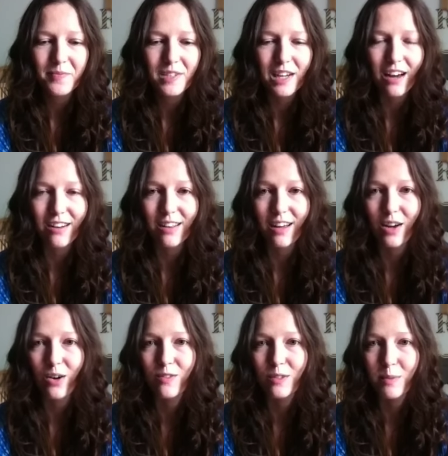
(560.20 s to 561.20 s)
to kind of let
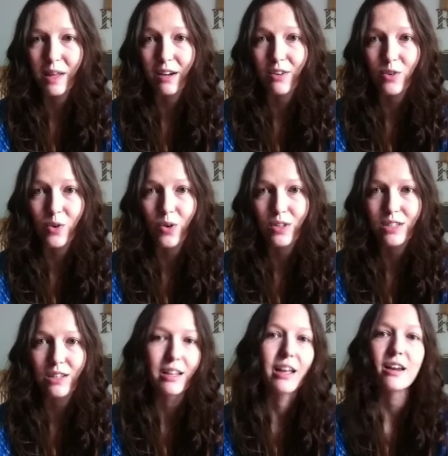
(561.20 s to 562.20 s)
go of some of that control and
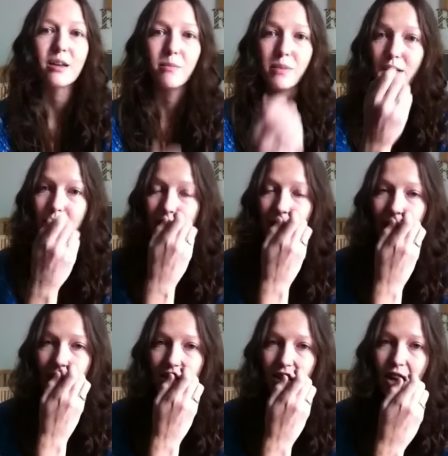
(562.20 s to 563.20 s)
to let him be a
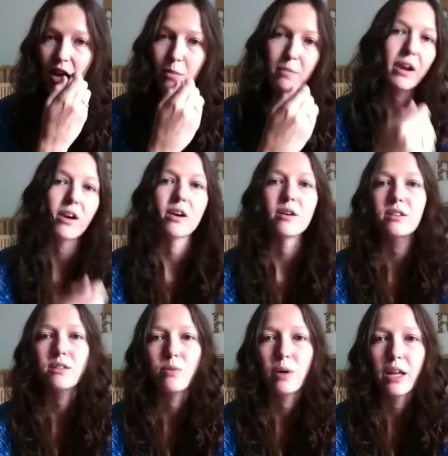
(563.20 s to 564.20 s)
dad and to let him
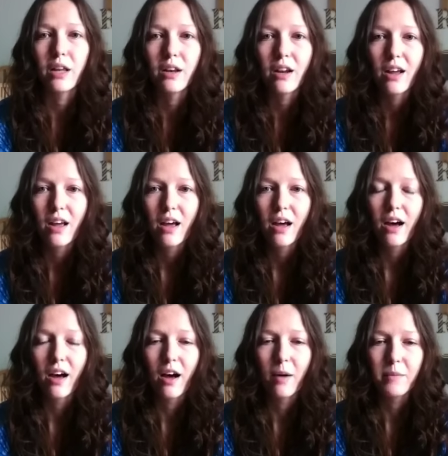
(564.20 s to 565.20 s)
parent when,
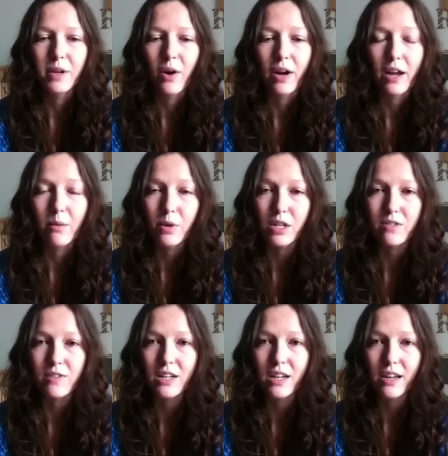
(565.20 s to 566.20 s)
um, you know, I am
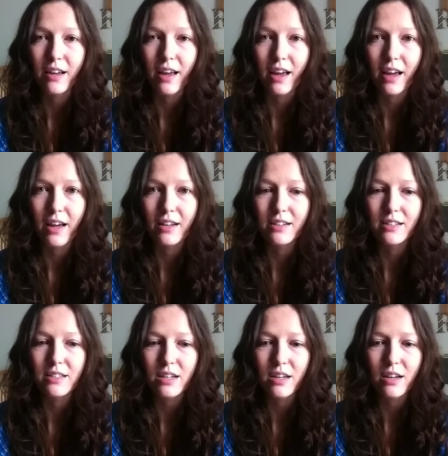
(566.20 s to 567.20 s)
breastfeeding
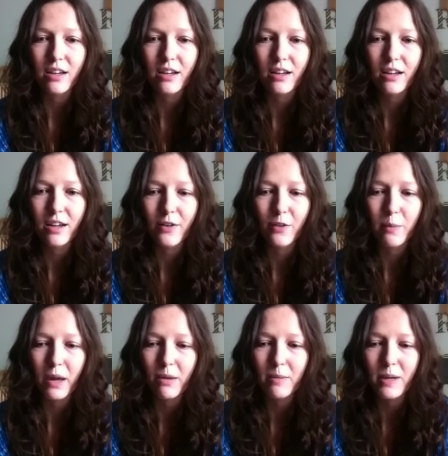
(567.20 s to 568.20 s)
and, you know, the
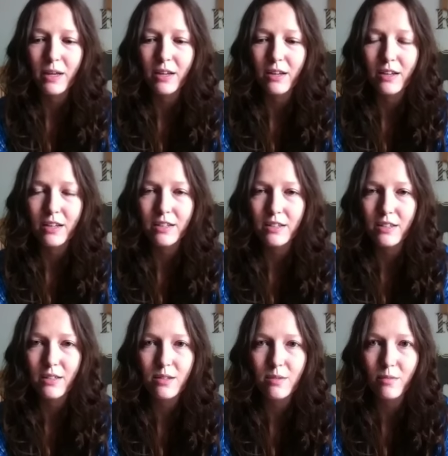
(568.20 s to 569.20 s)
baby needs
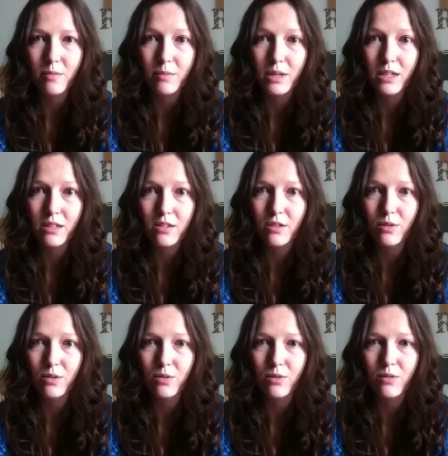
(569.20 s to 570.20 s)
me
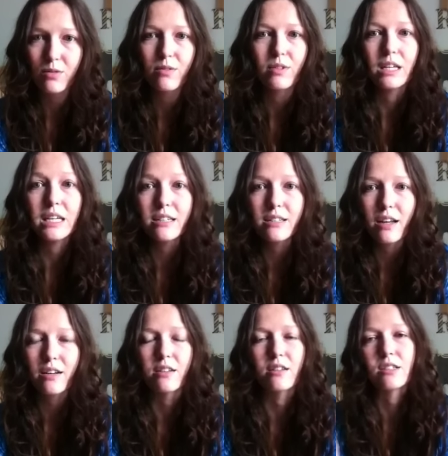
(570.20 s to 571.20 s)
to eat
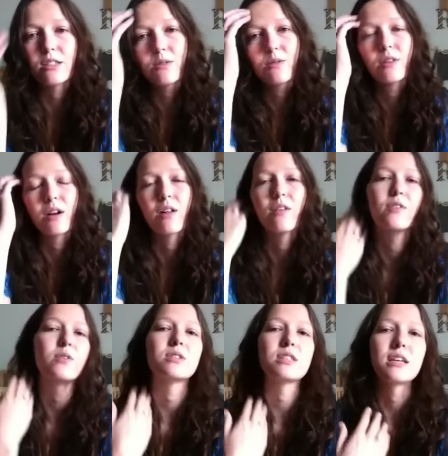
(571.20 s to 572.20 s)
and to soothe and all of
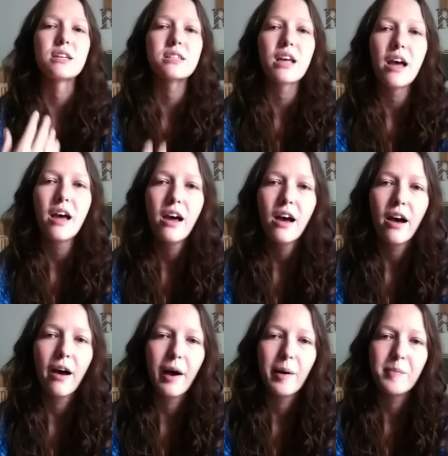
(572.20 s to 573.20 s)
those things.
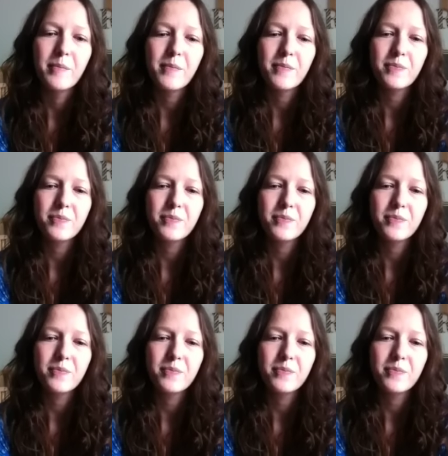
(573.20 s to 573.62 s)
Um,